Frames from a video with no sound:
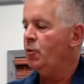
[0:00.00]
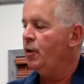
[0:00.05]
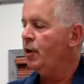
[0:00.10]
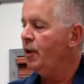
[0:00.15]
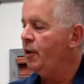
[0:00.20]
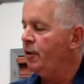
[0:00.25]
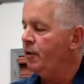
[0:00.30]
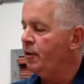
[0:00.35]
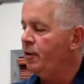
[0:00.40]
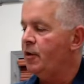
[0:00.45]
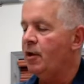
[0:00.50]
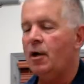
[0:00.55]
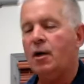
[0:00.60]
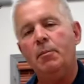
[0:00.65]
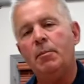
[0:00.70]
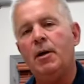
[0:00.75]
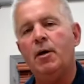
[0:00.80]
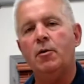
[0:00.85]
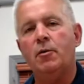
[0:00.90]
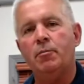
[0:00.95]
we're here to talk
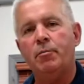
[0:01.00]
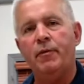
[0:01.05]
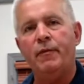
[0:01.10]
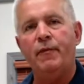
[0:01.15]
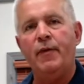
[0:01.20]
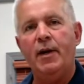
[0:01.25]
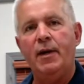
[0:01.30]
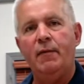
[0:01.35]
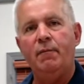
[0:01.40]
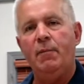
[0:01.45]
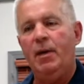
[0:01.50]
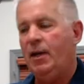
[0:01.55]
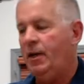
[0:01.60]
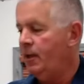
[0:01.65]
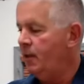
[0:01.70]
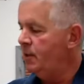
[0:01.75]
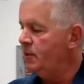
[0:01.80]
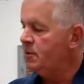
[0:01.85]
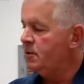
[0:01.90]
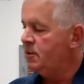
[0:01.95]
about preventive
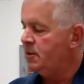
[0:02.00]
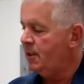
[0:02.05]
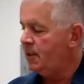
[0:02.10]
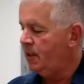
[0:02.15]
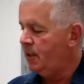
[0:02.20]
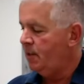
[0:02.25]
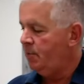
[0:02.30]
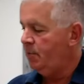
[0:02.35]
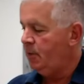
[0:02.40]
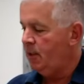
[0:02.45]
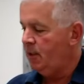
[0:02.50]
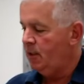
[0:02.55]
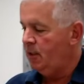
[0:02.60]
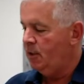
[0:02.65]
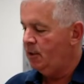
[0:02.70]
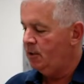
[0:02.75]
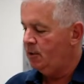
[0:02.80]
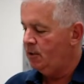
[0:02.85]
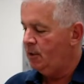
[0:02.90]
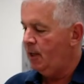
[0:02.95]
maintenance that can be
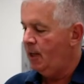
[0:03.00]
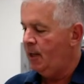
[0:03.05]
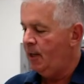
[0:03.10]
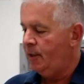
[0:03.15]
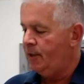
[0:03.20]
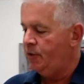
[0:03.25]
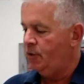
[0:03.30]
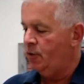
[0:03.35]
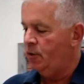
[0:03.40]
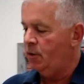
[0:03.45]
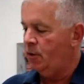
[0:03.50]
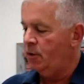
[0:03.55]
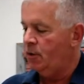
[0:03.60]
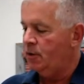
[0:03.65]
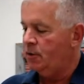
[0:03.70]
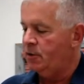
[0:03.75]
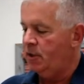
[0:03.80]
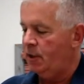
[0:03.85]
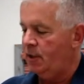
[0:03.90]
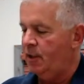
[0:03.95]
done on your
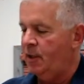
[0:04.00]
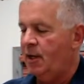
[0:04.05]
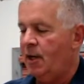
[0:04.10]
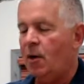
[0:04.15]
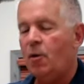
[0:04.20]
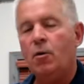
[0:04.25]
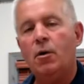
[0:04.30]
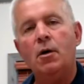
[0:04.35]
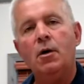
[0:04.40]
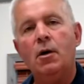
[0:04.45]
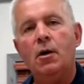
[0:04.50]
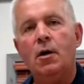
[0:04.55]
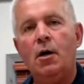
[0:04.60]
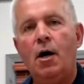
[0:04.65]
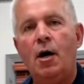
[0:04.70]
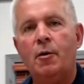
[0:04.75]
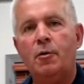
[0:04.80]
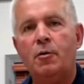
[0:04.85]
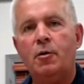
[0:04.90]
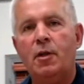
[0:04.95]
Tuttnauer
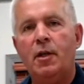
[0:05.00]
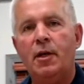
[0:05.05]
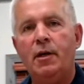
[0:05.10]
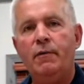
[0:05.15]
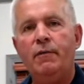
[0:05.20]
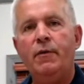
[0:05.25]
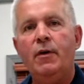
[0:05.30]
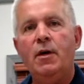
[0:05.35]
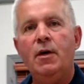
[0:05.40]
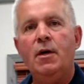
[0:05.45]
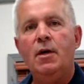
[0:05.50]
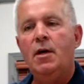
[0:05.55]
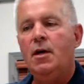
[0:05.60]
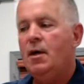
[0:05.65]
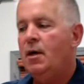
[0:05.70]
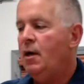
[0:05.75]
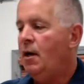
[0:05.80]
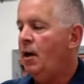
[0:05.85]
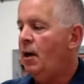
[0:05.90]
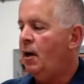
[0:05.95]
Autoclave
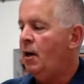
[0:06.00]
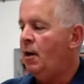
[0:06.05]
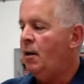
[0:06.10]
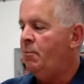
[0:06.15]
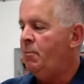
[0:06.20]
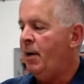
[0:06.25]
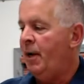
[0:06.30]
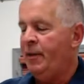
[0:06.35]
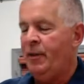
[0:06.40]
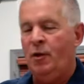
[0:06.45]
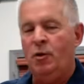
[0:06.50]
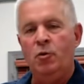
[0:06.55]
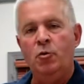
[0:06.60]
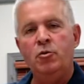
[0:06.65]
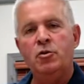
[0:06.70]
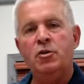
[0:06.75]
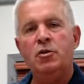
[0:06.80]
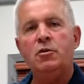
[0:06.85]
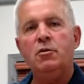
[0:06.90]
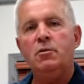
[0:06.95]
by the
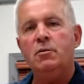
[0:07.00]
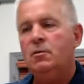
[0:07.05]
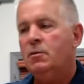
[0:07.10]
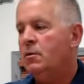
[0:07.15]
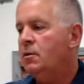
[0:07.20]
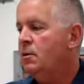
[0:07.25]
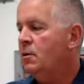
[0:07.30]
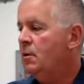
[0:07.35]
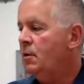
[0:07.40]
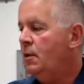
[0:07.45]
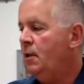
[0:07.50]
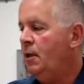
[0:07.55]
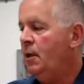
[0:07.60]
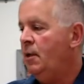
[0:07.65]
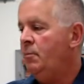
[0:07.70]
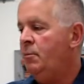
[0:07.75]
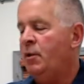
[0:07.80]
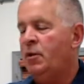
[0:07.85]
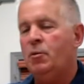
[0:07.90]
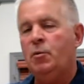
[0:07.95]
user
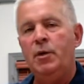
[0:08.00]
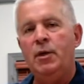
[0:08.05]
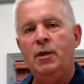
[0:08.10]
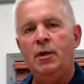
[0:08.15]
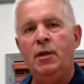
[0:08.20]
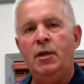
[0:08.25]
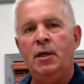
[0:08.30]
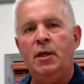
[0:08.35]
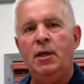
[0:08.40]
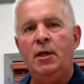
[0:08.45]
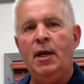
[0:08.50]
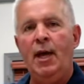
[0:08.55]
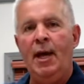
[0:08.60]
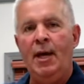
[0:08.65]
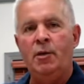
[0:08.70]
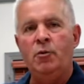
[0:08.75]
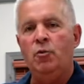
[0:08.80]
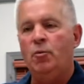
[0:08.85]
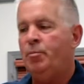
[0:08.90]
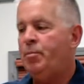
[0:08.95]
in between the
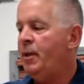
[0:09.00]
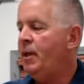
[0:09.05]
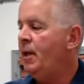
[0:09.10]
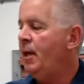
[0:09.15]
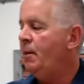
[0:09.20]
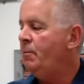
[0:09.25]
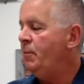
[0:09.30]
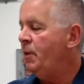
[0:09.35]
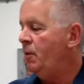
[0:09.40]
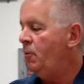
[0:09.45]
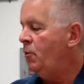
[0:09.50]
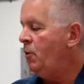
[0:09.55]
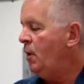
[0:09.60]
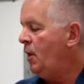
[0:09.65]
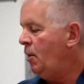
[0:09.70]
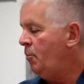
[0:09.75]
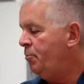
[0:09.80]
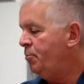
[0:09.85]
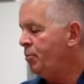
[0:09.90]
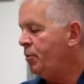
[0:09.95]
annual PM that will
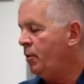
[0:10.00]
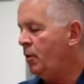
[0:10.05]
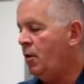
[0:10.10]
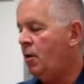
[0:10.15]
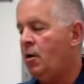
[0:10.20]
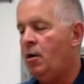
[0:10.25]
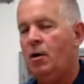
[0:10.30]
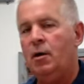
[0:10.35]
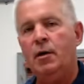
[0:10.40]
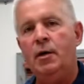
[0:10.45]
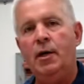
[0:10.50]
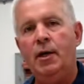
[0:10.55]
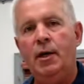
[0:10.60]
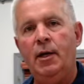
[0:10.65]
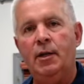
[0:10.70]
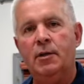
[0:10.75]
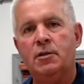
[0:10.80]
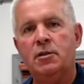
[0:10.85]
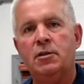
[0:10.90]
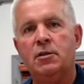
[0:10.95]
help prolong
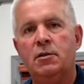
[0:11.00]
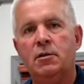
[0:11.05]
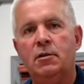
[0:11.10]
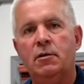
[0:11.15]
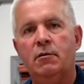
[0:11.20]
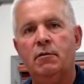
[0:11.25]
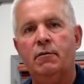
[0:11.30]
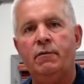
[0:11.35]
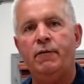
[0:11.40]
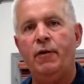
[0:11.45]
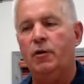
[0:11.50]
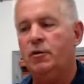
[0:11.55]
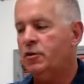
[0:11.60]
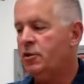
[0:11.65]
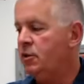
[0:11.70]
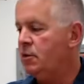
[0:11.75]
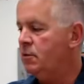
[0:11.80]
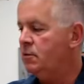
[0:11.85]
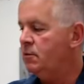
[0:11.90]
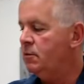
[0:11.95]
its
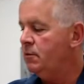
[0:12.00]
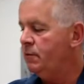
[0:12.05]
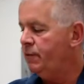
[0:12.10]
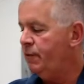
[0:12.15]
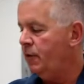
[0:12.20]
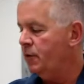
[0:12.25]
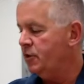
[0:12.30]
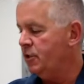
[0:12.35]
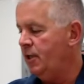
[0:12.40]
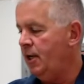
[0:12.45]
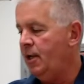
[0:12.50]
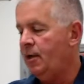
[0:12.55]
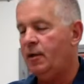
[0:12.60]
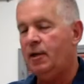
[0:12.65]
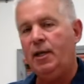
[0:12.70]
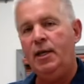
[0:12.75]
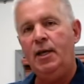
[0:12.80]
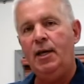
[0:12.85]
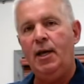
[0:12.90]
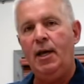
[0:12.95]

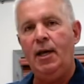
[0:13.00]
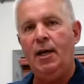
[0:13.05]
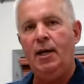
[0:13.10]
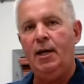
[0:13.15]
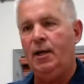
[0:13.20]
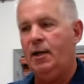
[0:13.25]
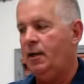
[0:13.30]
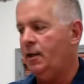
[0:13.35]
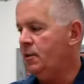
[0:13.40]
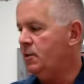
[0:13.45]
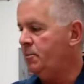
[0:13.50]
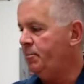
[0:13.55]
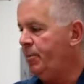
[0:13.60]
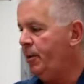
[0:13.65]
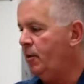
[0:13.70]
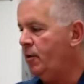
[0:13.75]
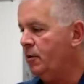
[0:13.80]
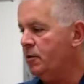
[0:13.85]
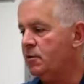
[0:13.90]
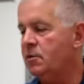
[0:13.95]
functionality and its
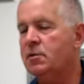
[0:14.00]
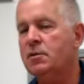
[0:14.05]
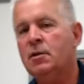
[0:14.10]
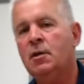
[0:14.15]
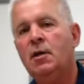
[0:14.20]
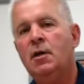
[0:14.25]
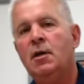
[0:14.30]
appearance.